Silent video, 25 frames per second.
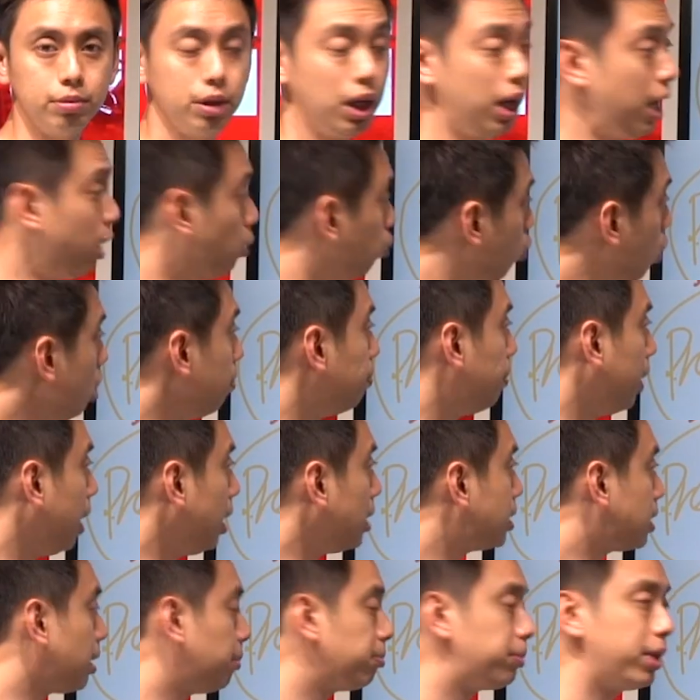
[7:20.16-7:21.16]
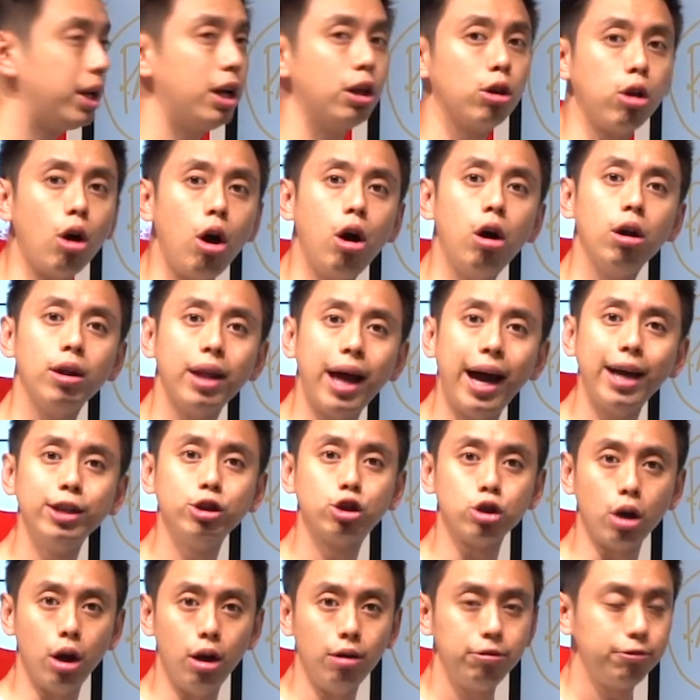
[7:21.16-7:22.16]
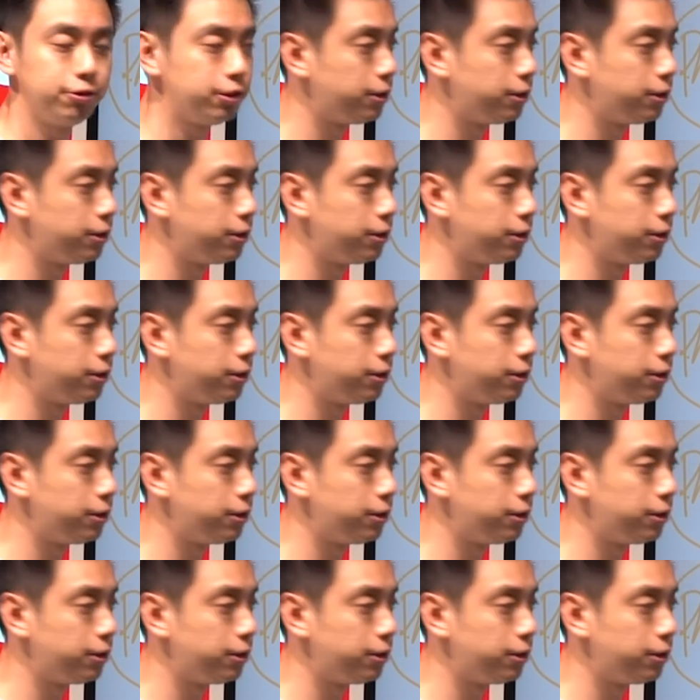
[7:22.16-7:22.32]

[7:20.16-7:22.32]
it would be something along the lines of